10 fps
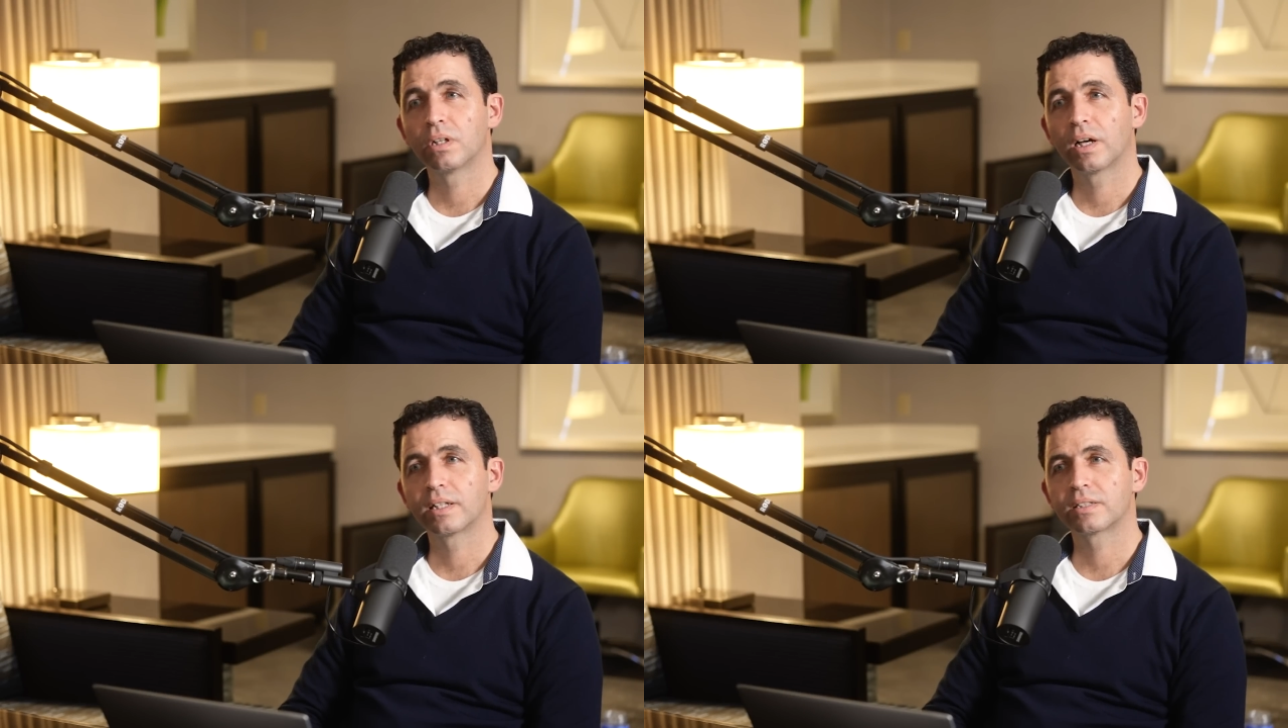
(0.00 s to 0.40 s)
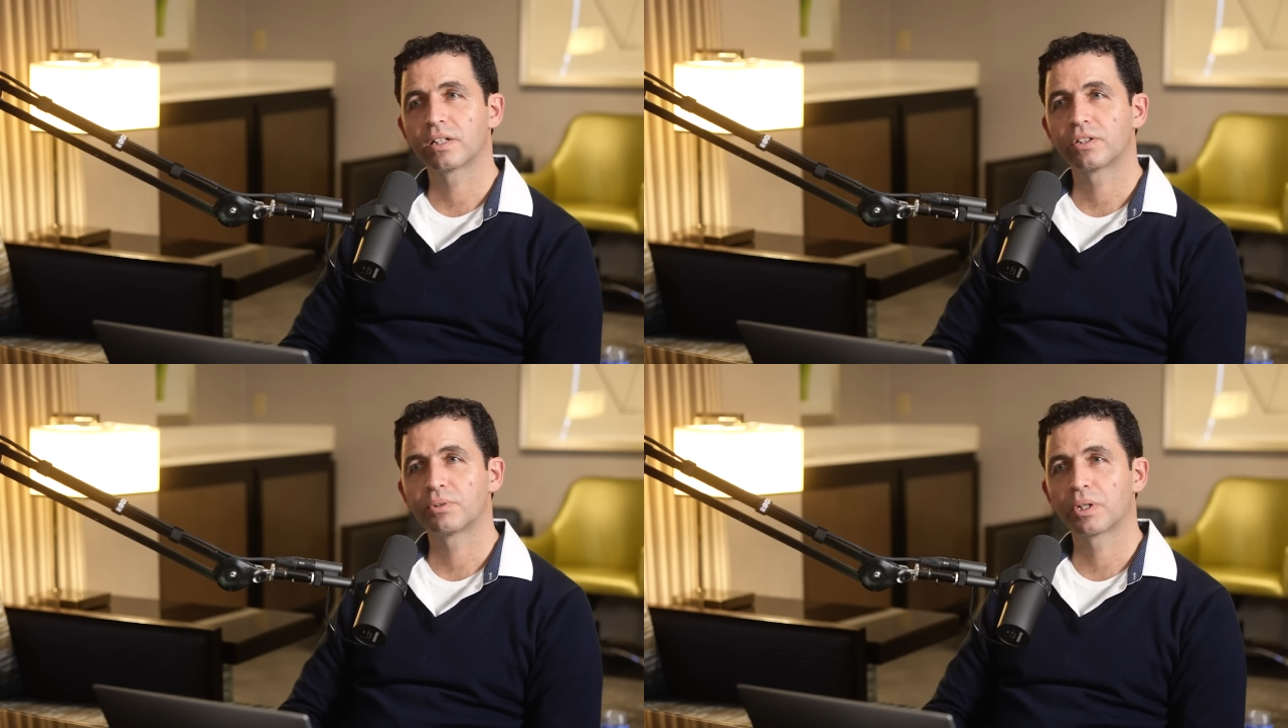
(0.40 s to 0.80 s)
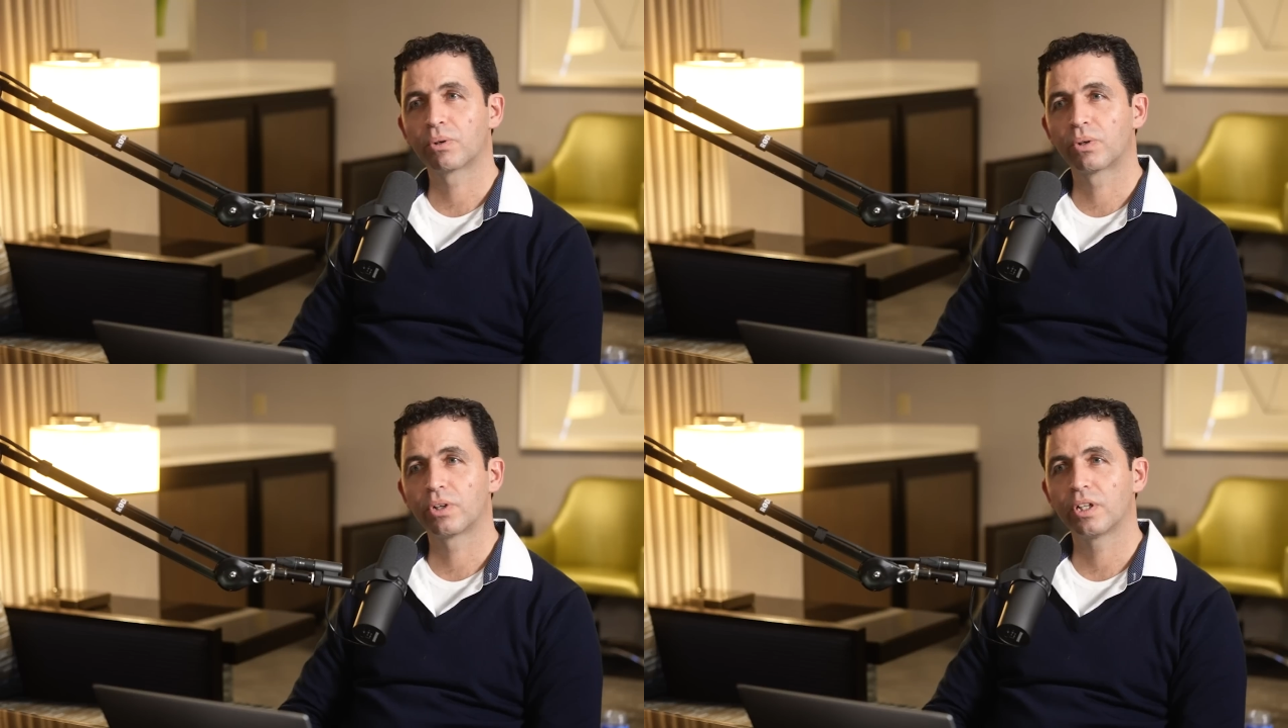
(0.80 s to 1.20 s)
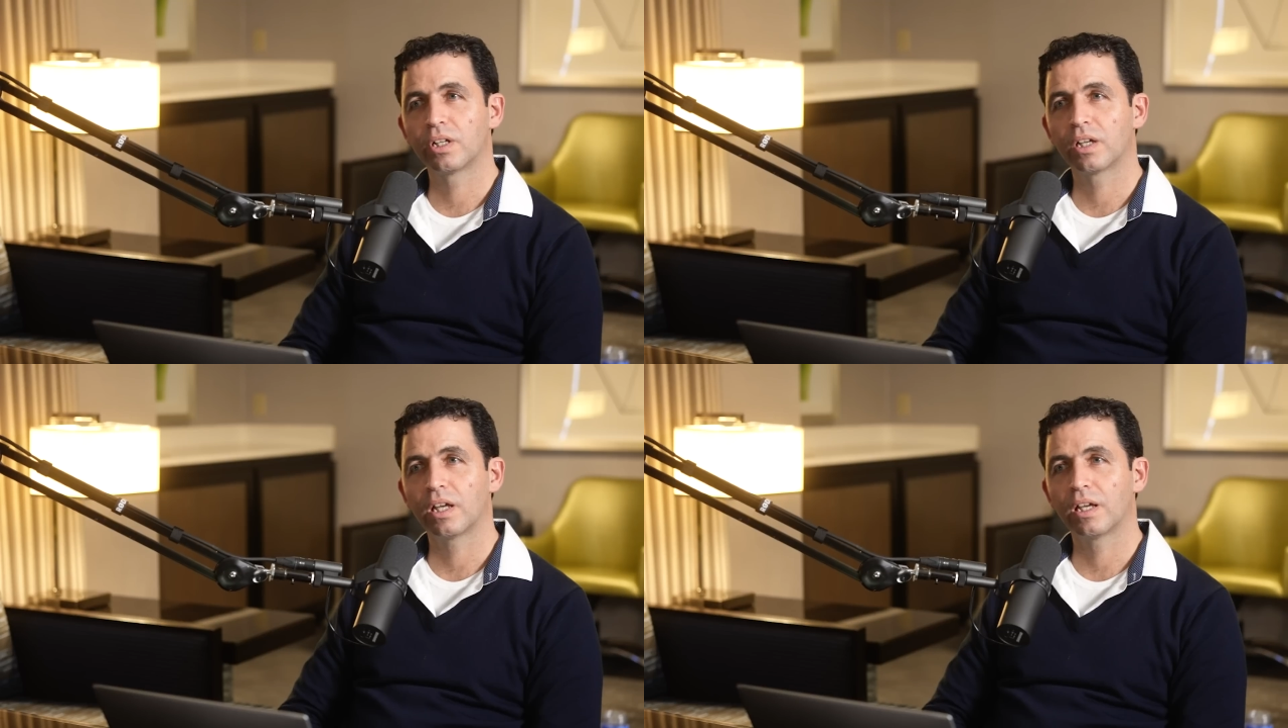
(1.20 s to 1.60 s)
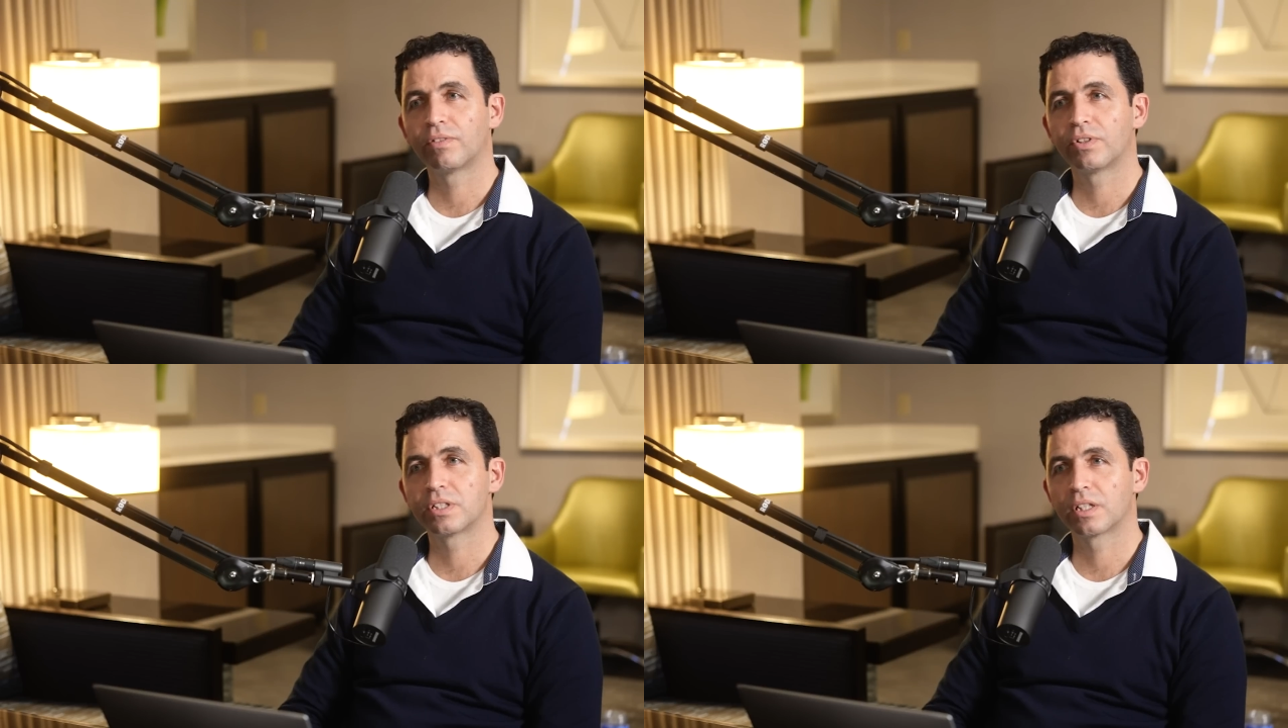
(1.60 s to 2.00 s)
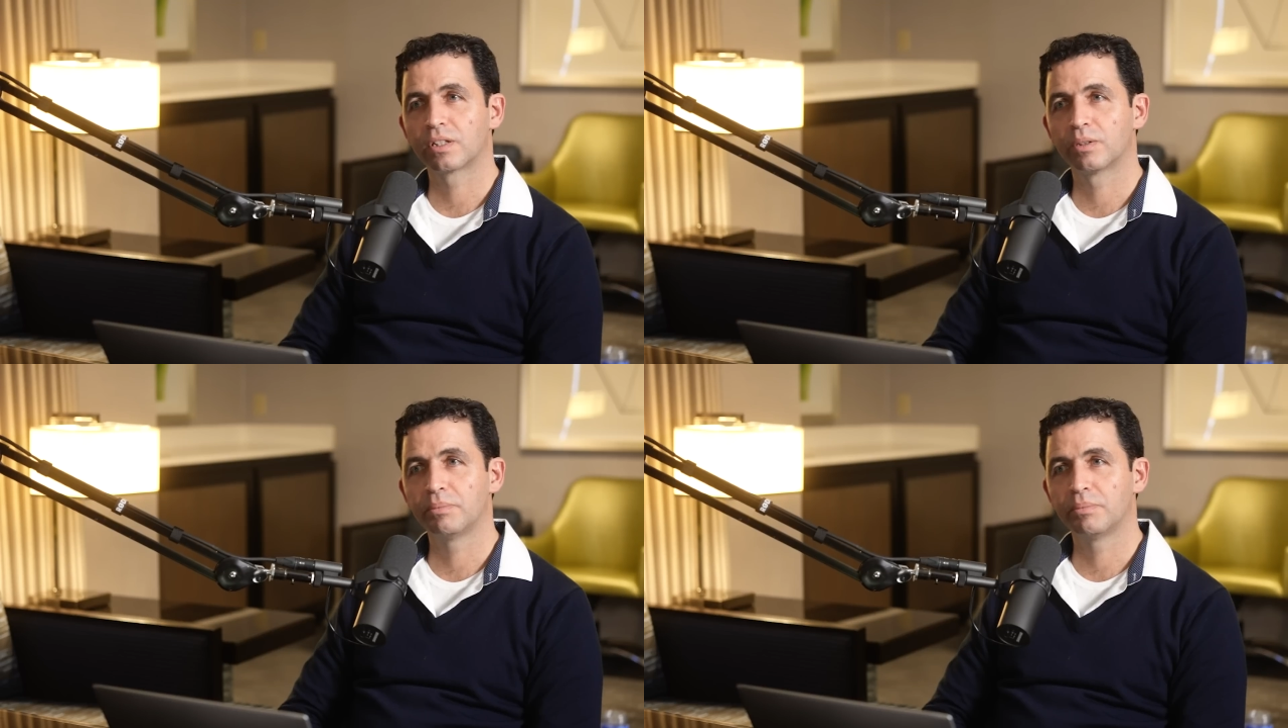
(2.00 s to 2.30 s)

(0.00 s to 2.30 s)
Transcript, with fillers: I started recording every single